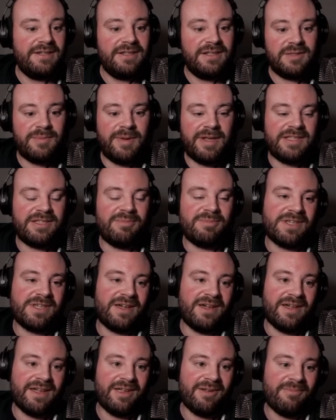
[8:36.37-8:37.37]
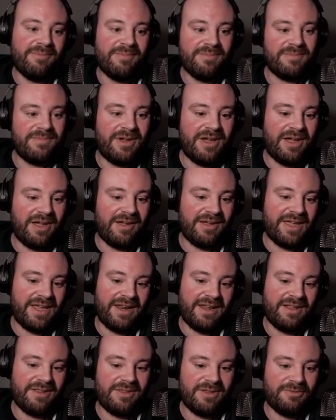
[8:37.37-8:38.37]
Spend some time
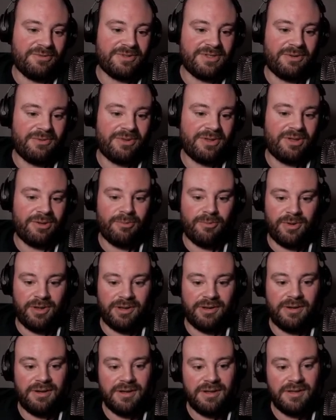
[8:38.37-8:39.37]
getting the result that you want.